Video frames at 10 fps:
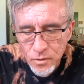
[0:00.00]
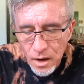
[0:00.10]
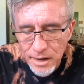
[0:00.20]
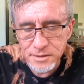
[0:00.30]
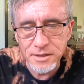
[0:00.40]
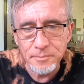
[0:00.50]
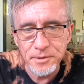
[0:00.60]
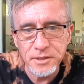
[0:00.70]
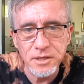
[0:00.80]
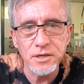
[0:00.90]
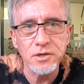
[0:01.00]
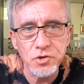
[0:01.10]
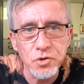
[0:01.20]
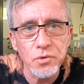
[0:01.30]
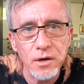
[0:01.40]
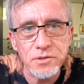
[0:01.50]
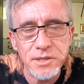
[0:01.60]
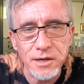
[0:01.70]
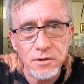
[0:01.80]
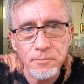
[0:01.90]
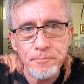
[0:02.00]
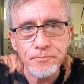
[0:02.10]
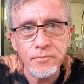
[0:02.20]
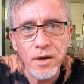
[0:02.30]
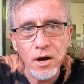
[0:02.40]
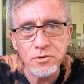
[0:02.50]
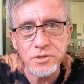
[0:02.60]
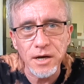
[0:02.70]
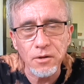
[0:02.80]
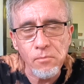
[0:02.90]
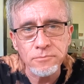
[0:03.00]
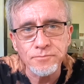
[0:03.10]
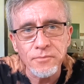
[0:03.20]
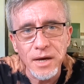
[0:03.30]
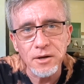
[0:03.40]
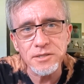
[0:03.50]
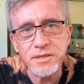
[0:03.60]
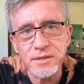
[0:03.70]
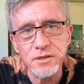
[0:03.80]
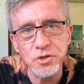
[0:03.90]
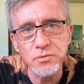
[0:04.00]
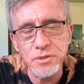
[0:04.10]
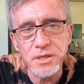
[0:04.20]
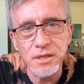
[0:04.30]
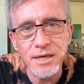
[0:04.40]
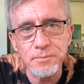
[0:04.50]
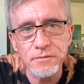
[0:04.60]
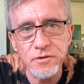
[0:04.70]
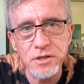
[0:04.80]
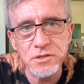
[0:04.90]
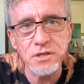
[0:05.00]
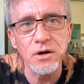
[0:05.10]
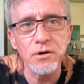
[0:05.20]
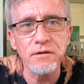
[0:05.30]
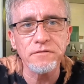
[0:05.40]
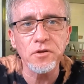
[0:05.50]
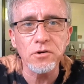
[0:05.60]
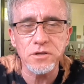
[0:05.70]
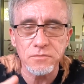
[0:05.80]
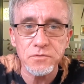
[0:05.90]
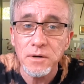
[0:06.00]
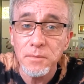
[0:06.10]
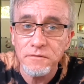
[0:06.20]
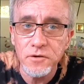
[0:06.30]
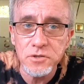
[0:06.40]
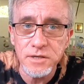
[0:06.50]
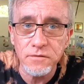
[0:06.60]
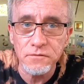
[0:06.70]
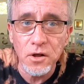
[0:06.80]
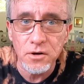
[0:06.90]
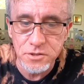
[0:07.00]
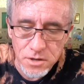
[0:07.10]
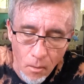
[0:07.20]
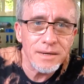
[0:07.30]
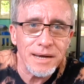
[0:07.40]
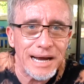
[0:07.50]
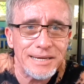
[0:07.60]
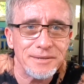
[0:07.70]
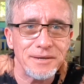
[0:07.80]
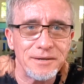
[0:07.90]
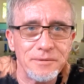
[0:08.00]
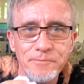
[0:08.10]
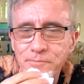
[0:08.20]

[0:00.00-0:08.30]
I ended up in the Eurotel hotel. And I stayed in the Eurotel a couple of years ago, and I vlogged it. It was one of my first ever vlogs, and I hated it.